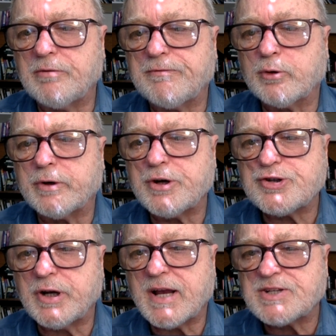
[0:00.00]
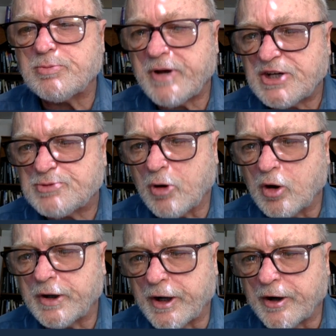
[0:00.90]
flourishing as a
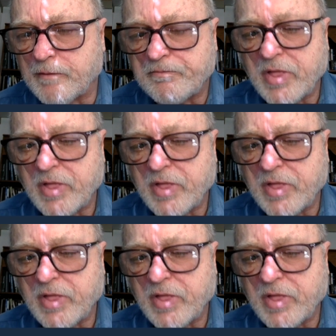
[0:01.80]
baseball hitter.